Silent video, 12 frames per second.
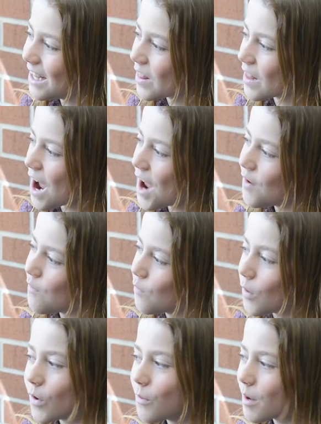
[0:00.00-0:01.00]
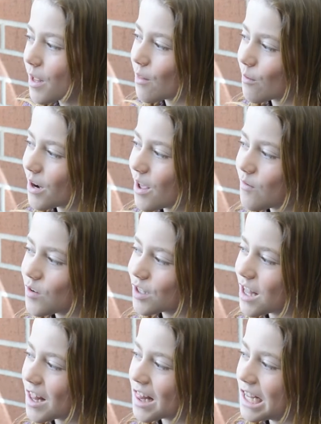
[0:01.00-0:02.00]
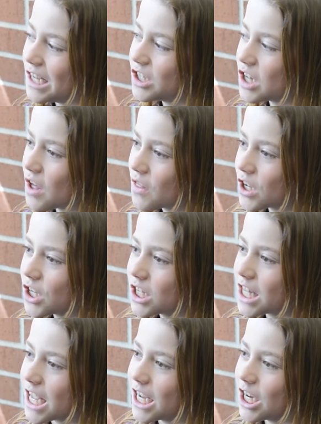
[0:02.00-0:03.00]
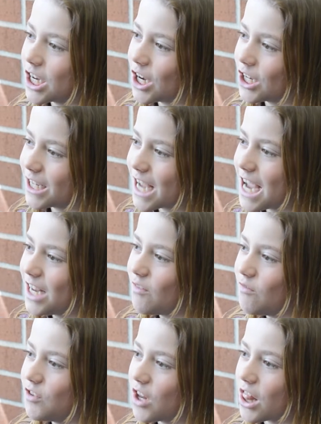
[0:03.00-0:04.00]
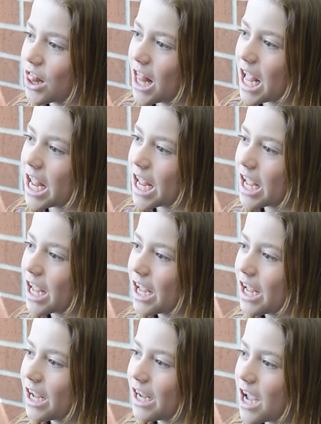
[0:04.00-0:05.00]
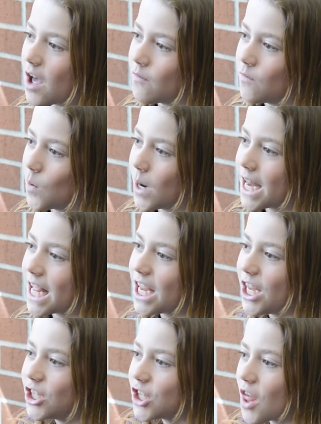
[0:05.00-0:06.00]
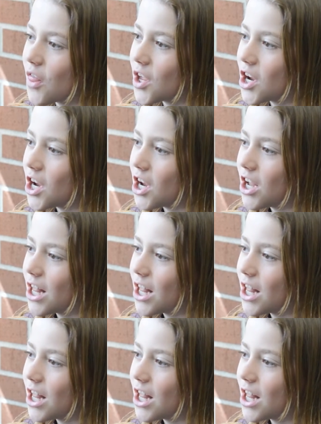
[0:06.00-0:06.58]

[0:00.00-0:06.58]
It's kind of weird because whenever they see each other, they're kind of just like avoiding each other.